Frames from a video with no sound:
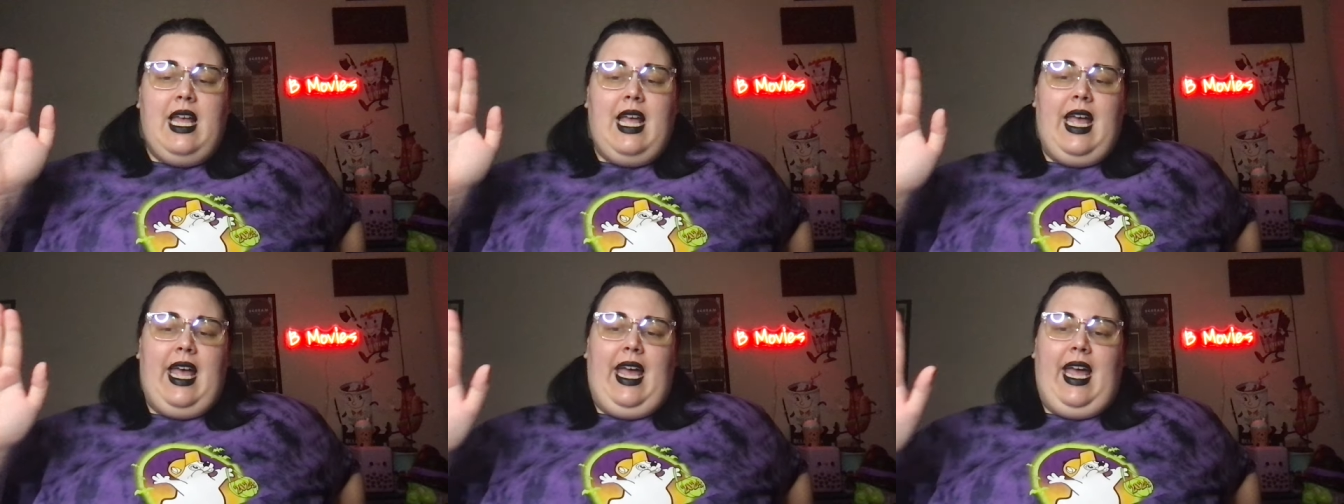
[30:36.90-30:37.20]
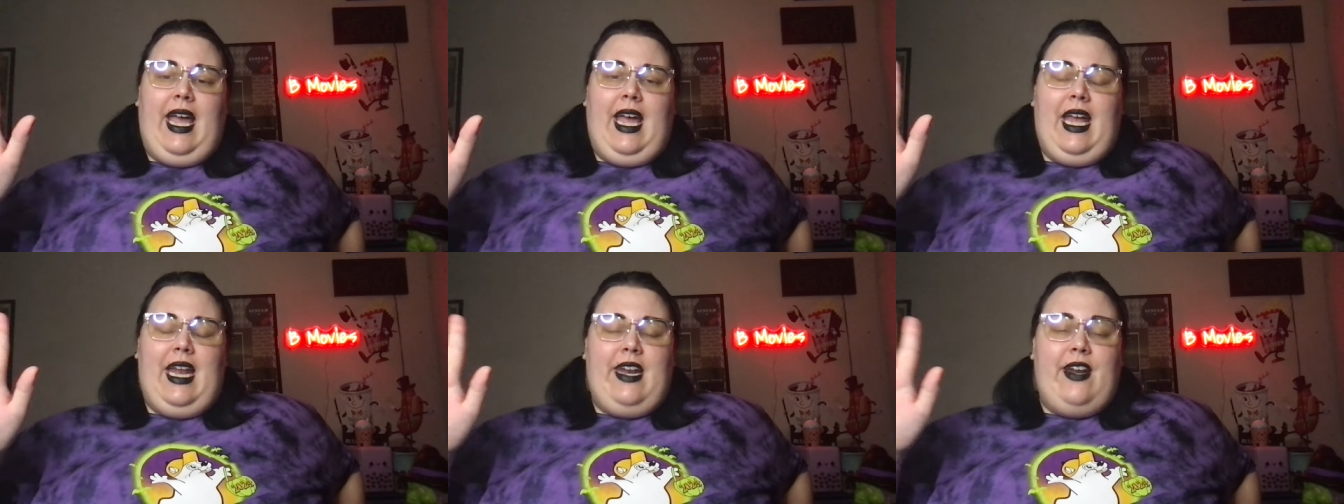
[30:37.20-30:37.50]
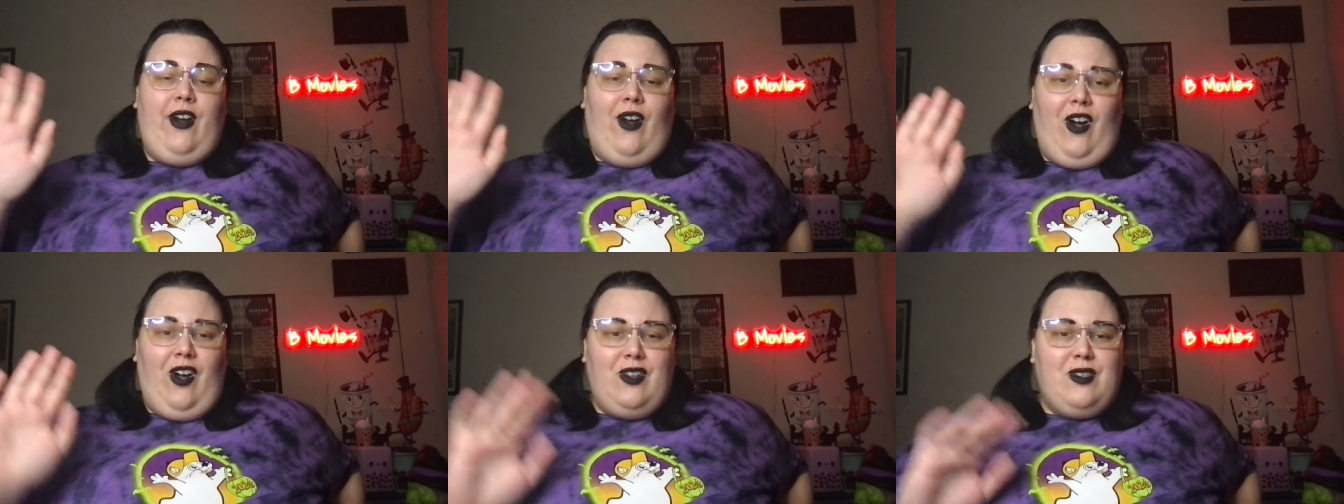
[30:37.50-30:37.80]
And
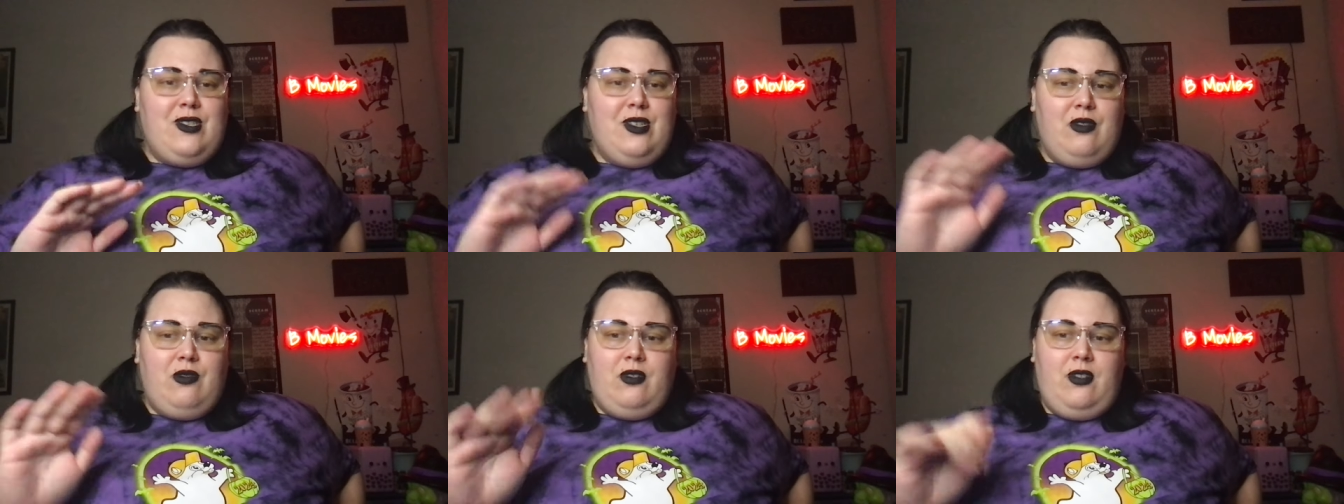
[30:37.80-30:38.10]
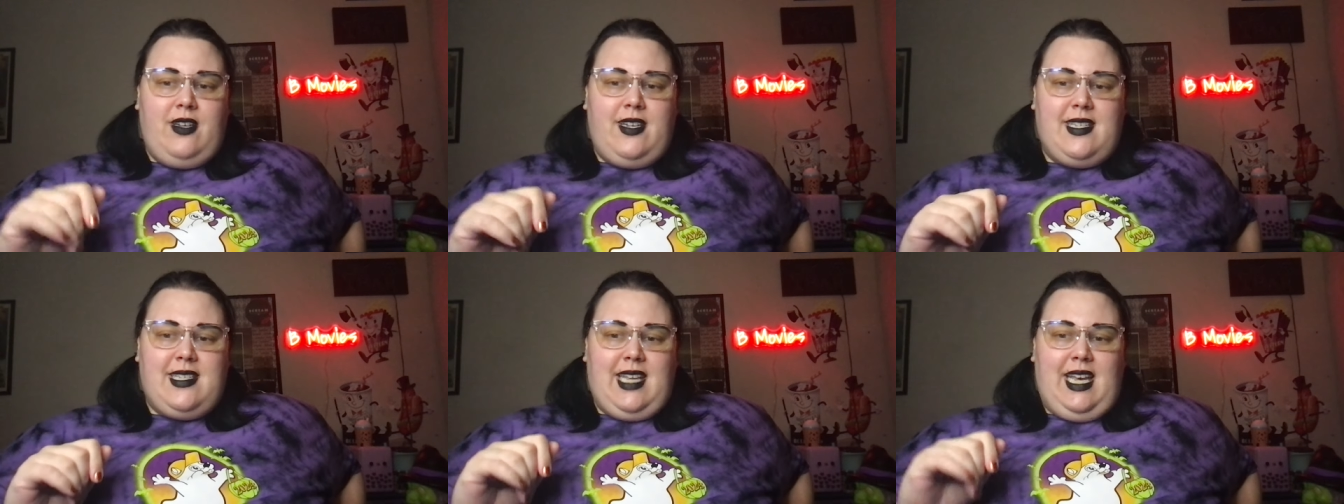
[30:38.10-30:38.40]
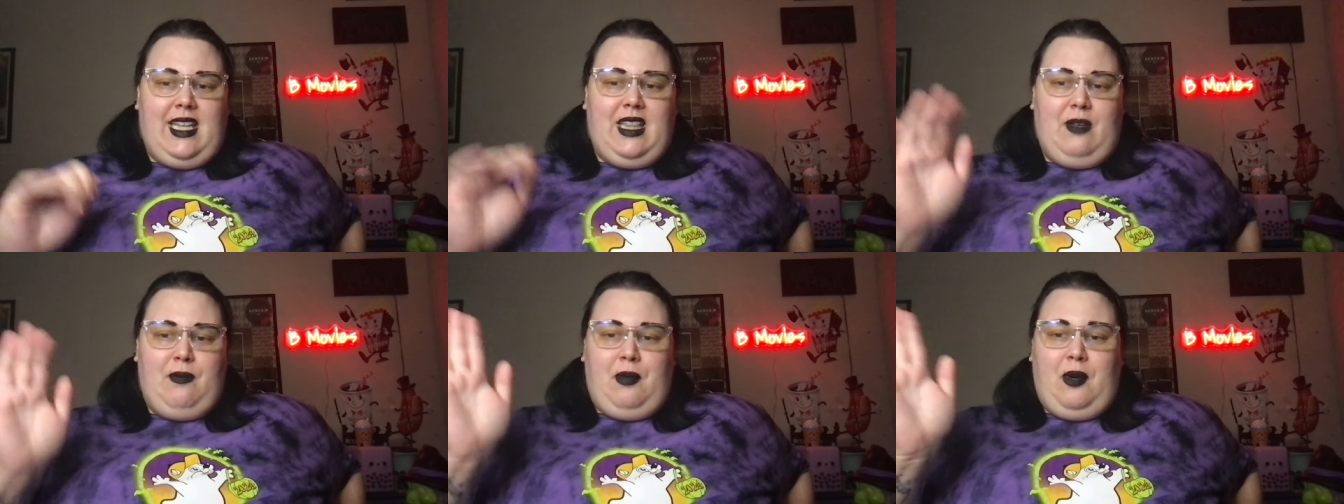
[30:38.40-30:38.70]
it also looks
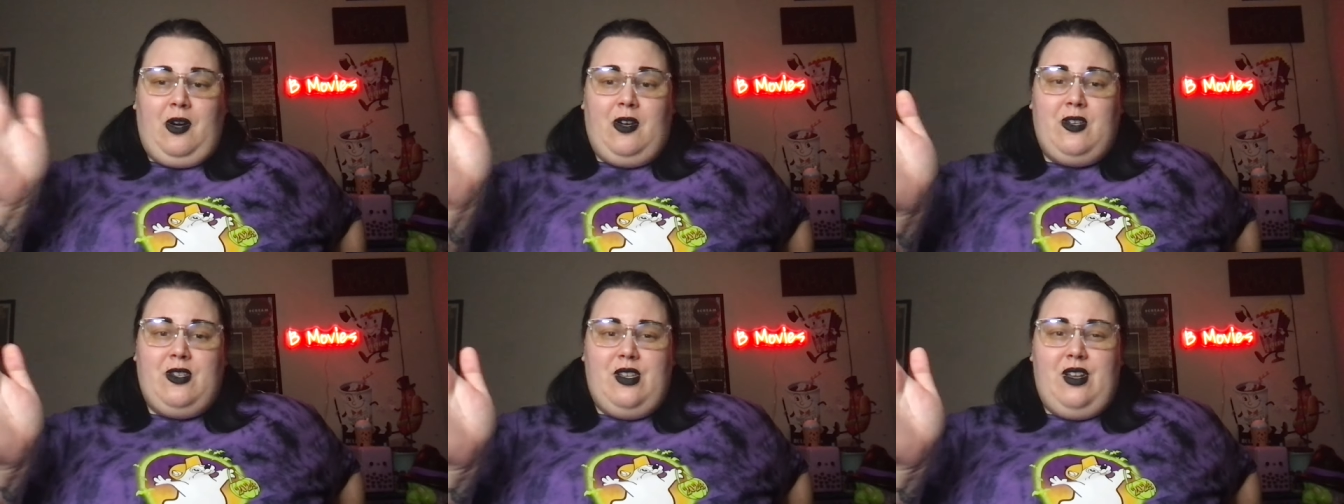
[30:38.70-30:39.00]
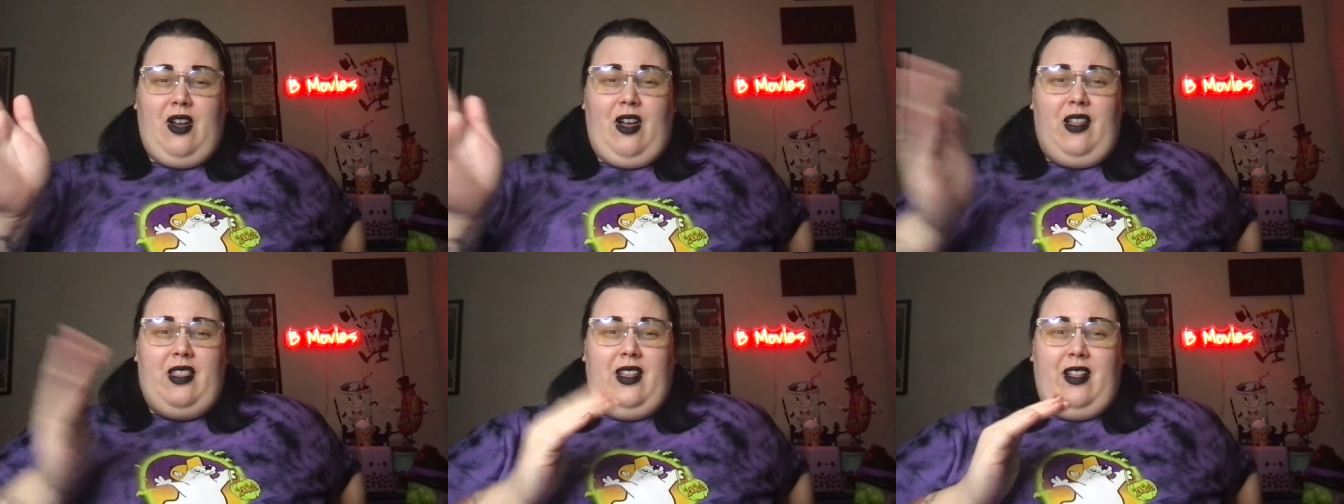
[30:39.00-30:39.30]
like the person on